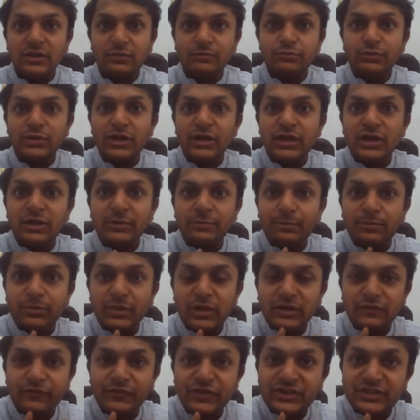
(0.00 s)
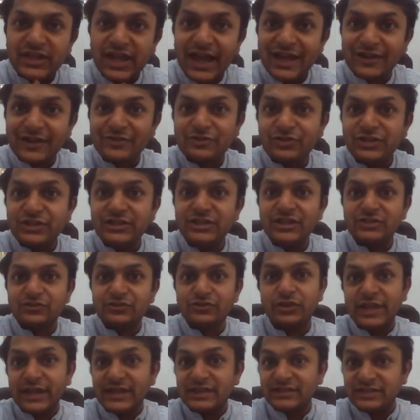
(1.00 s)
uh, which actually does
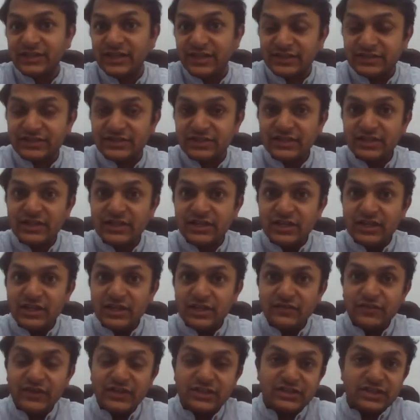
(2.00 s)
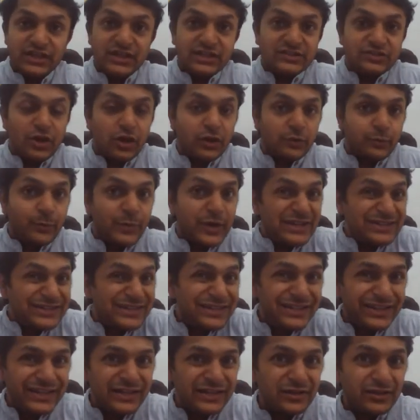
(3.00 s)
not exist, which is not
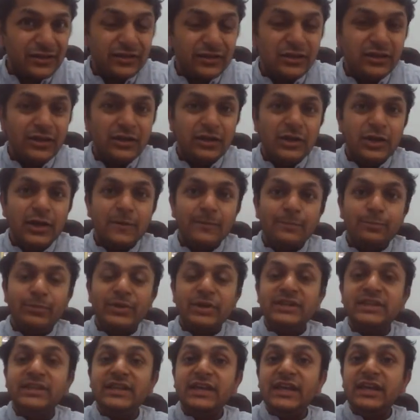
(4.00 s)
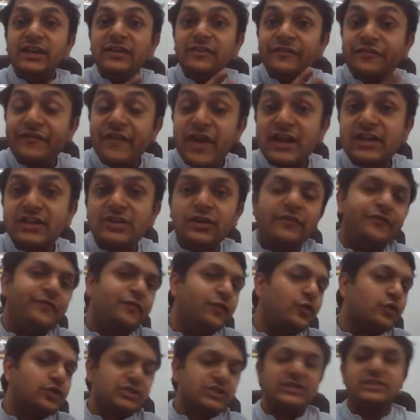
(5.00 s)
present there, but the effect of
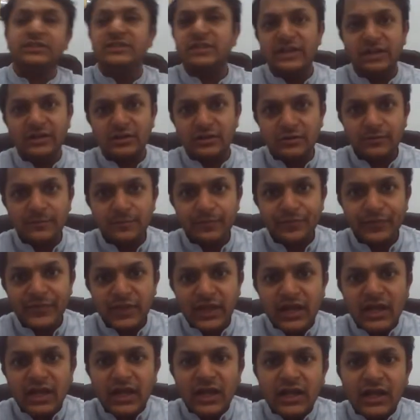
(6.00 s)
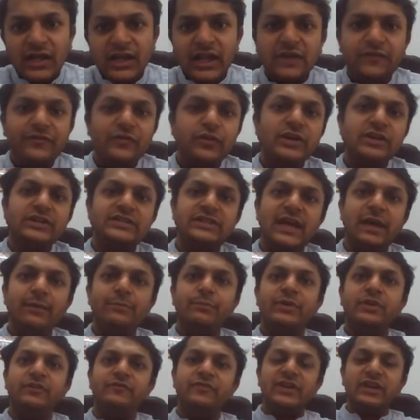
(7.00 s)
force is there. Like for
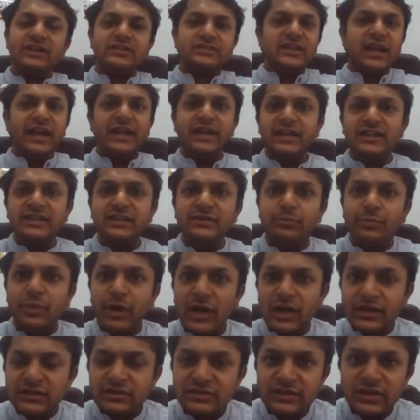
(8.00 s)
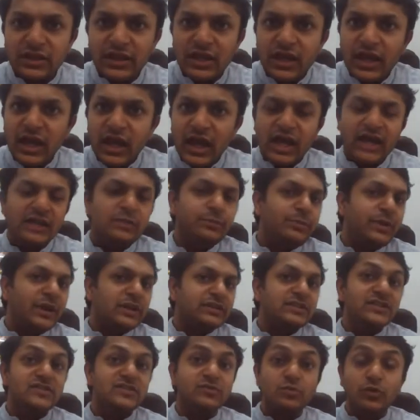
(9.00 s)
example, we are standing in the bus and
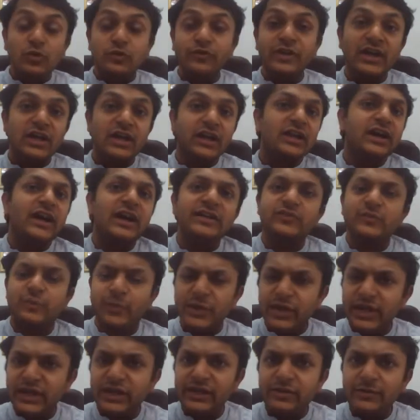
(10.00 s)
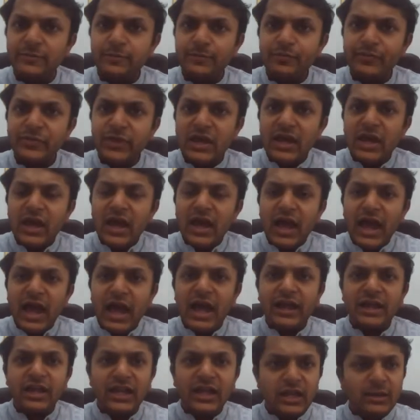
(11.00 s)
bus is moving at a high speed
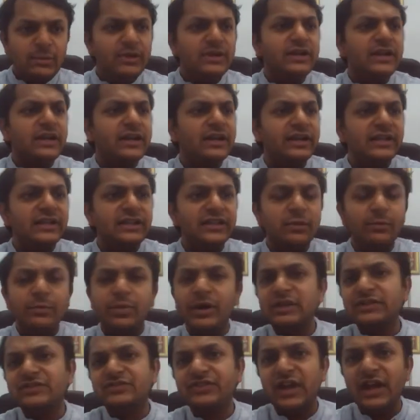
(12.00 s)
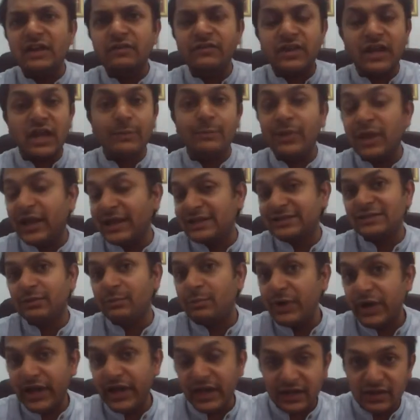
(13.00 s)
and immediately the bus driver applies a
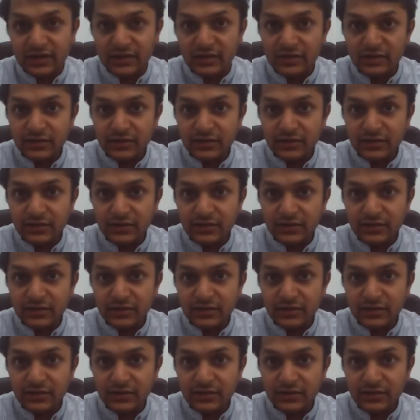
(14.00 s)
brake